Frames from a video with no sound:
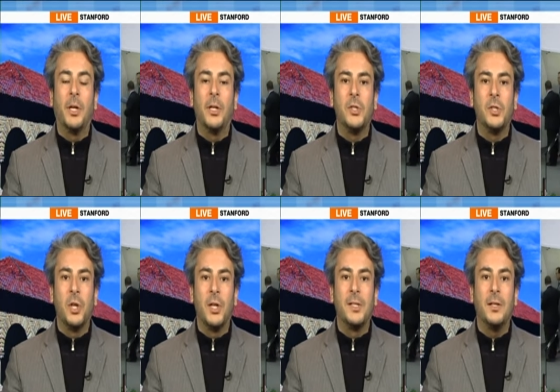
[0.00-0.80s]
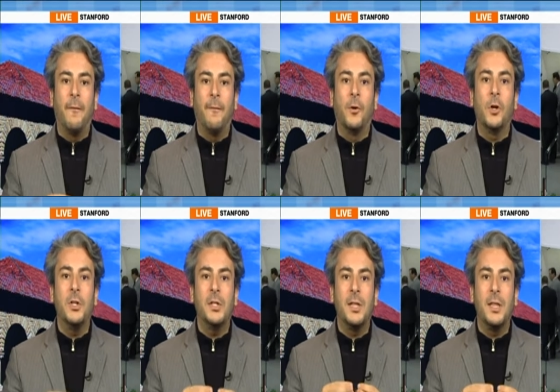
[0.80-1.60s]
concerns. And the
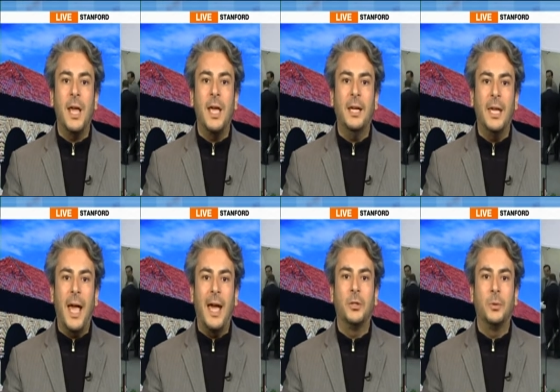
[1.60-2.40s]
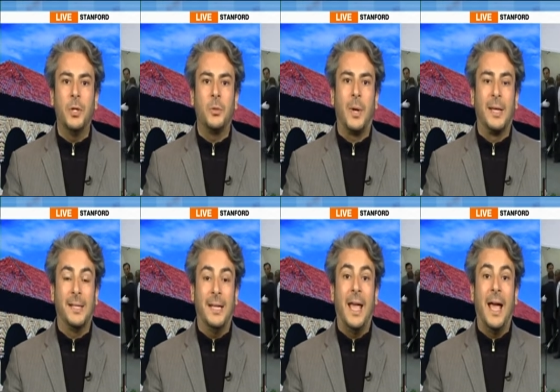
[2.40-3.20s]
first thing he had to address,
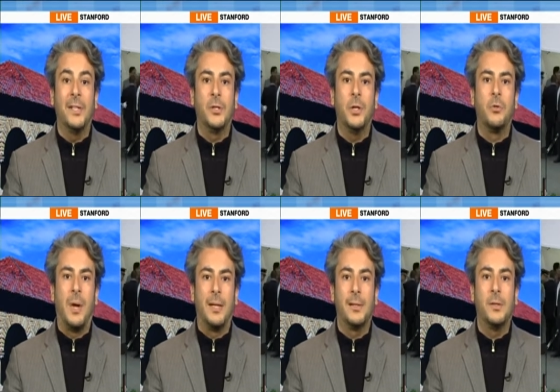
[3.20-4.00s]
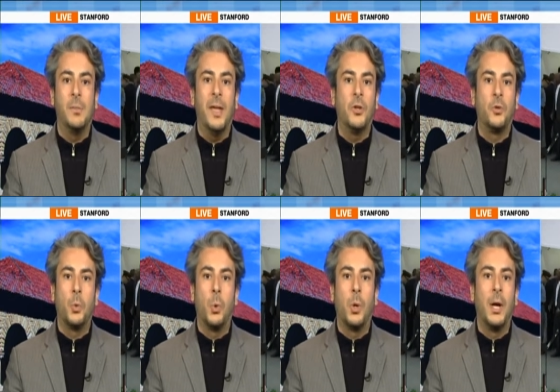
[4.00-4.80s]
and he has to address, is to make
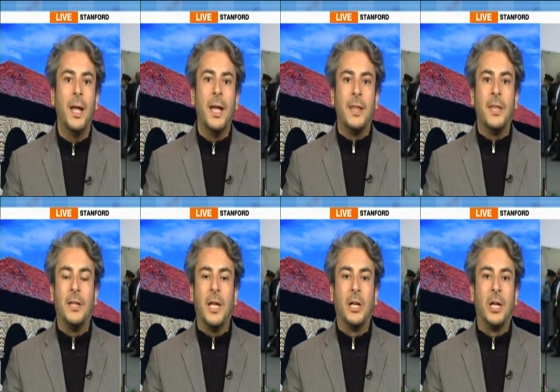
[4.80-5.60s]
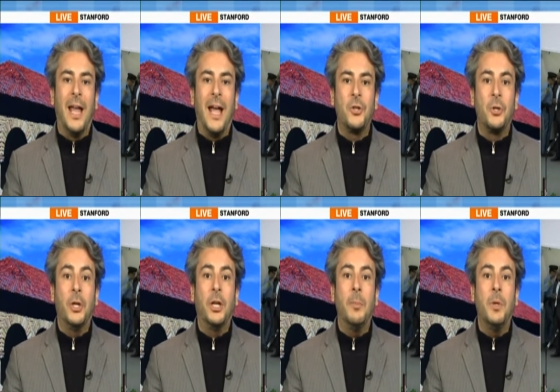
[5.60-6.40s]
sure that the international
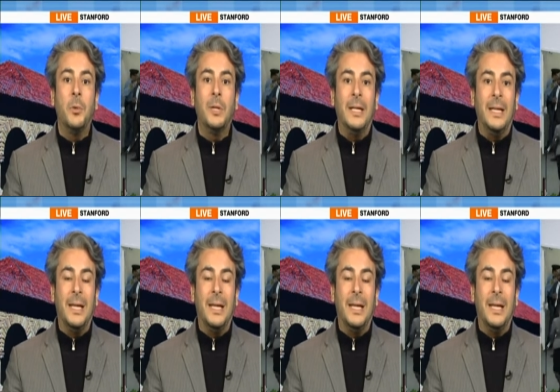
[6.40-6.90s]
community